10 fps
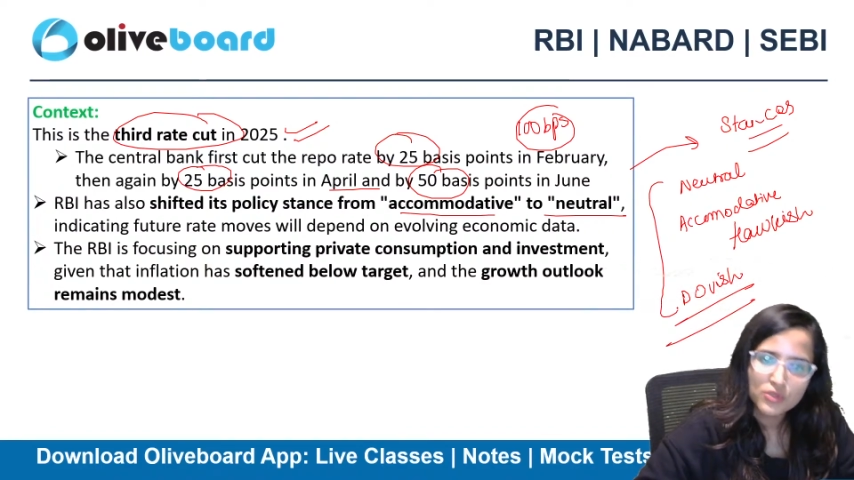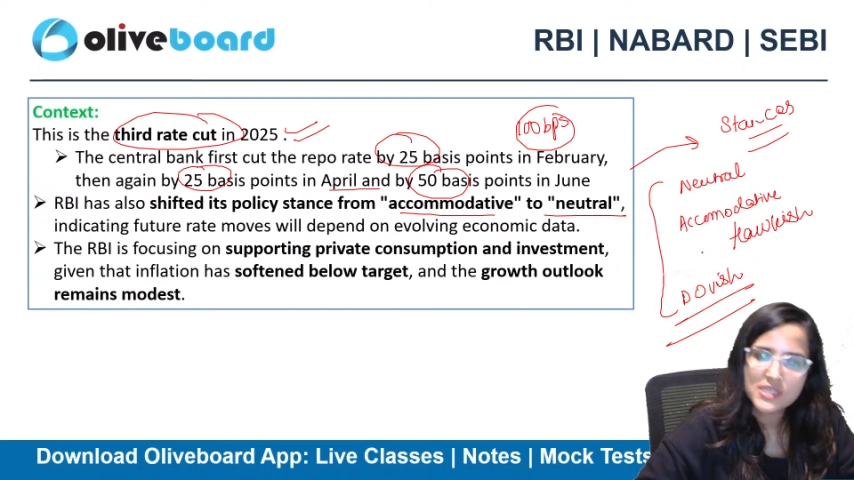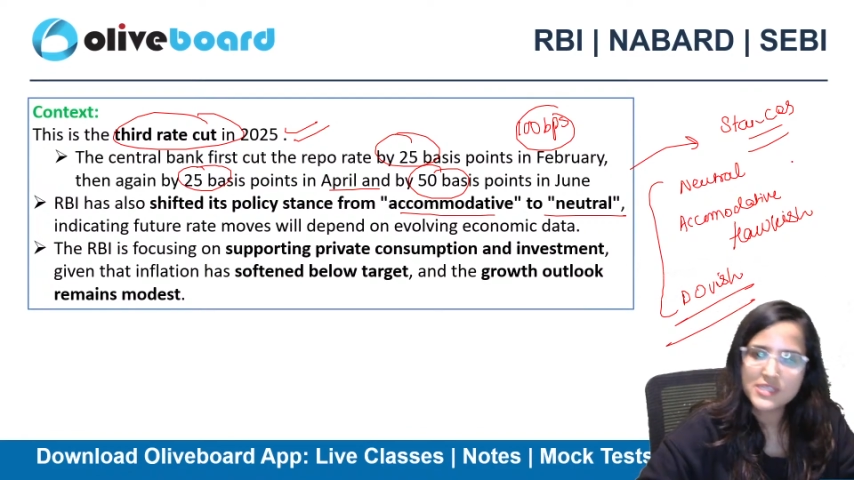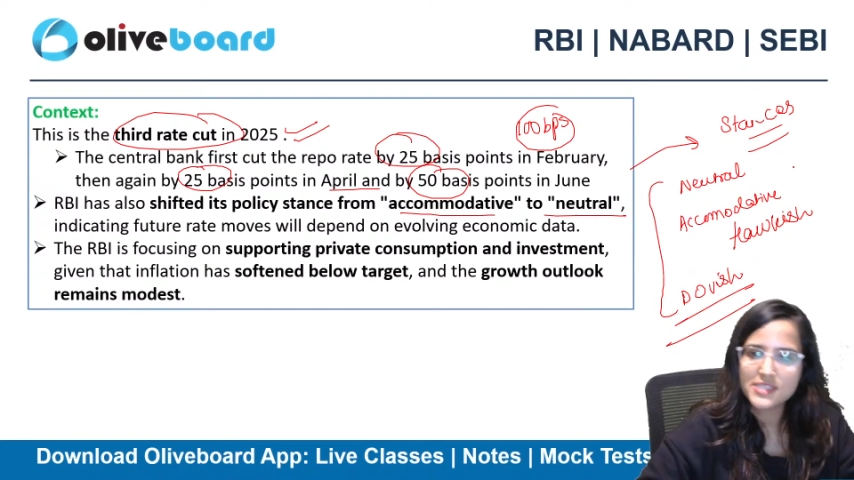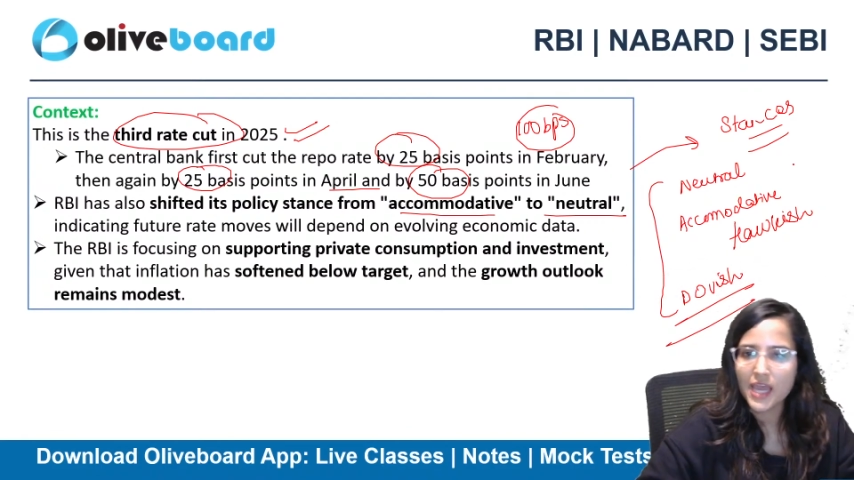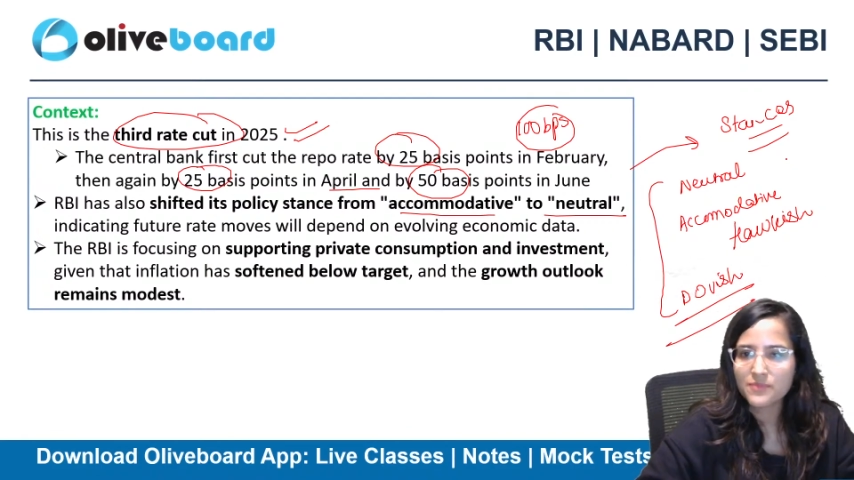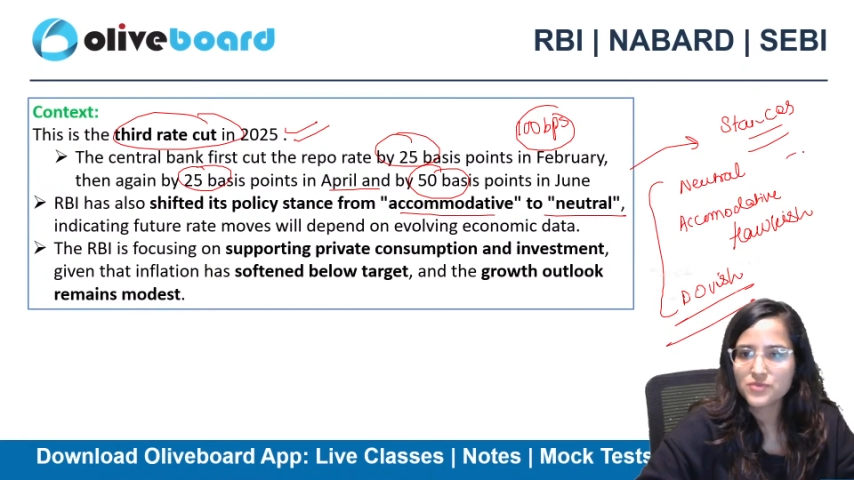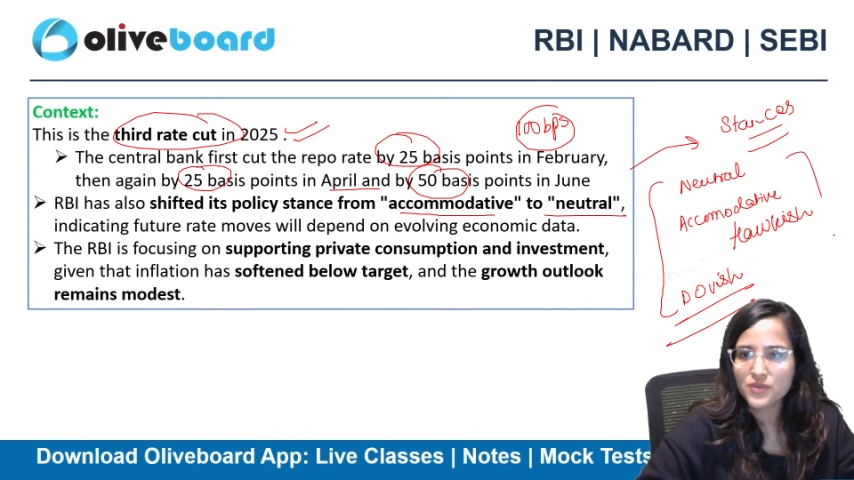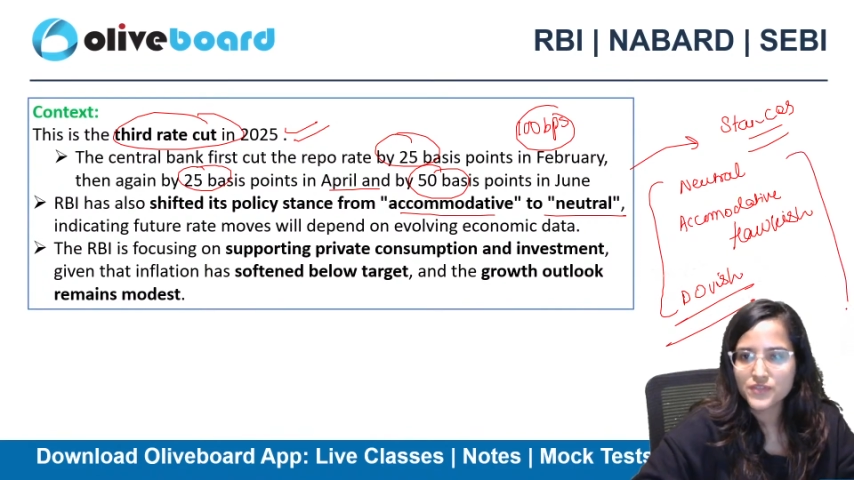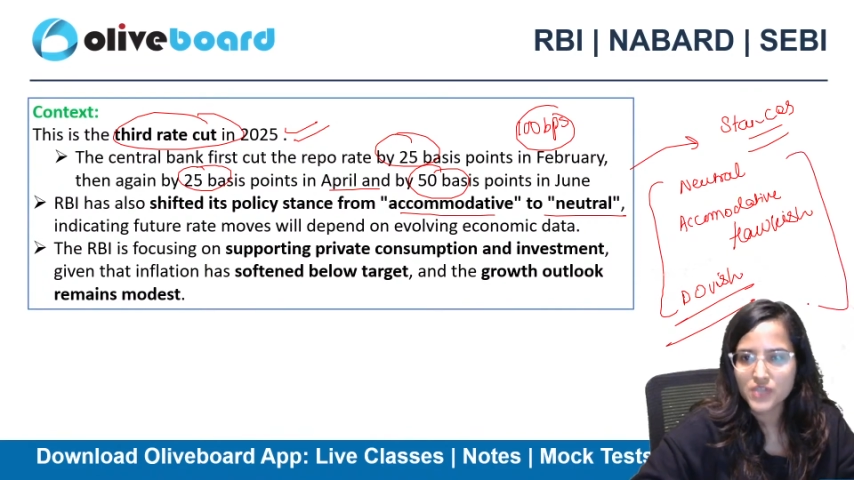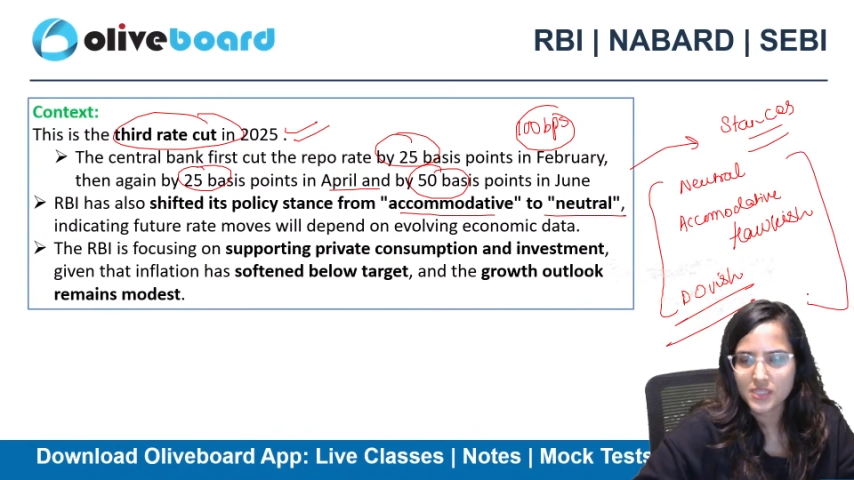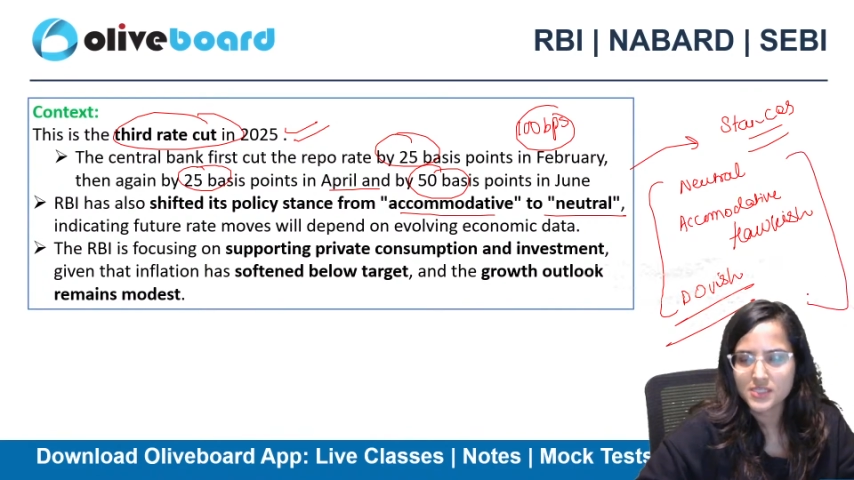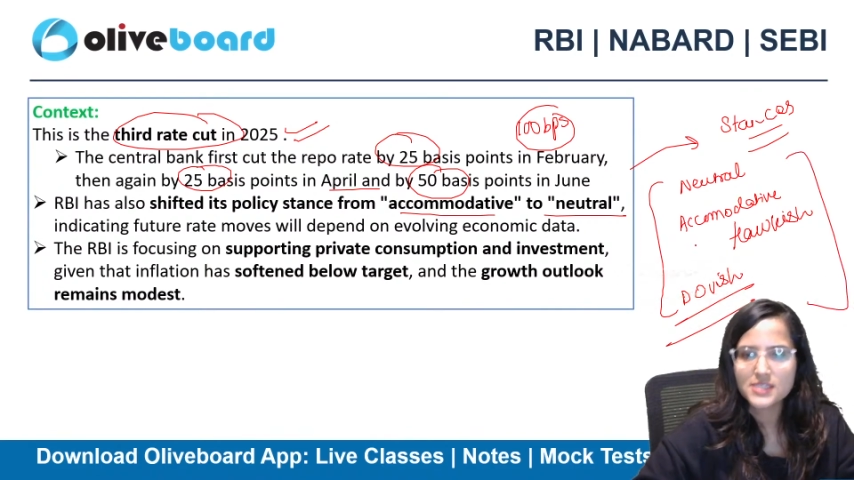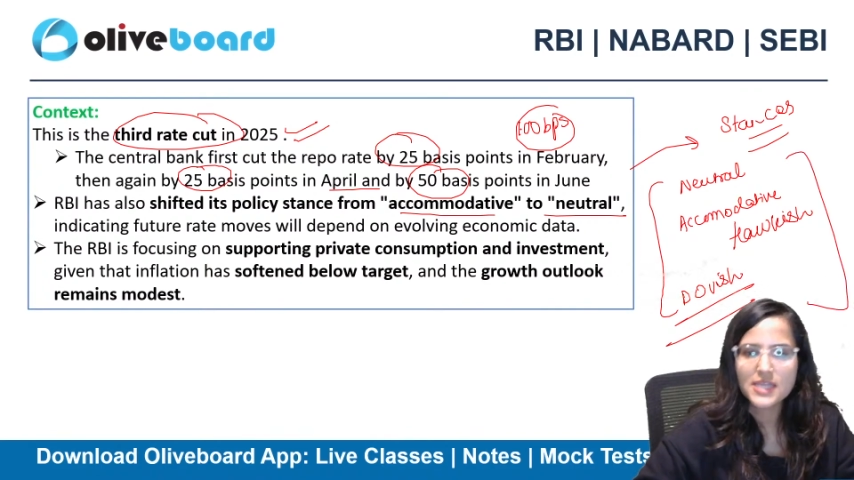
these types of stances,